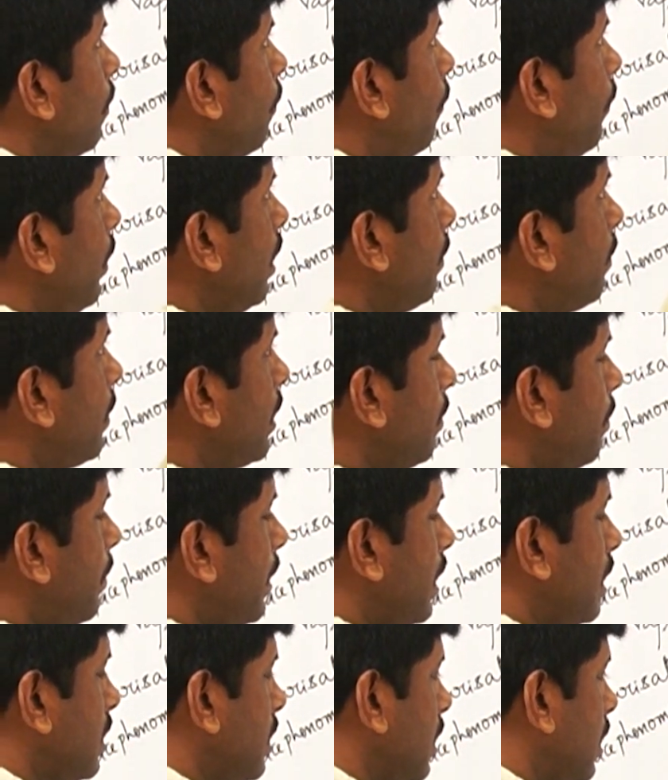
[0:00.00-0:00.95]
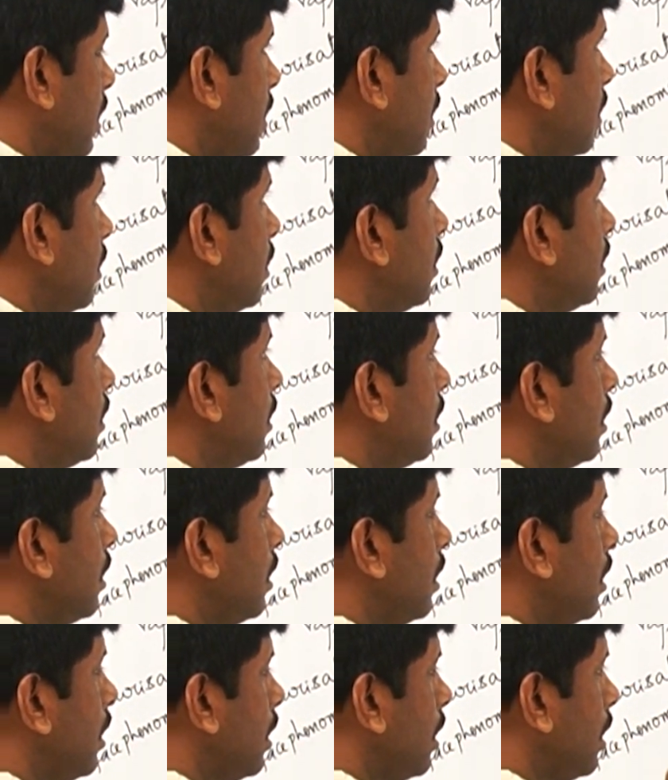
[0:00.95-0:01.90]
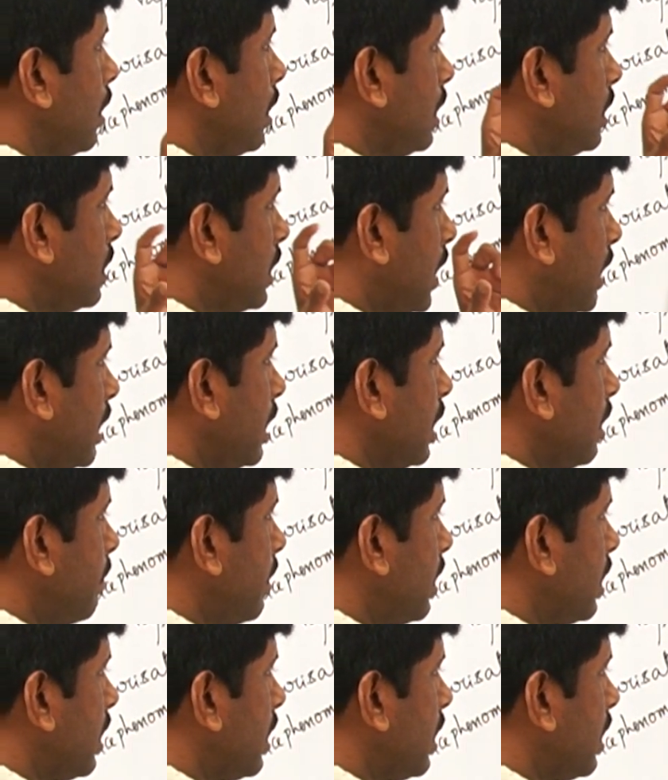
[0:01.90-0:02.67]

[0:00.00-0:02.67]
Vapor pressure is nothing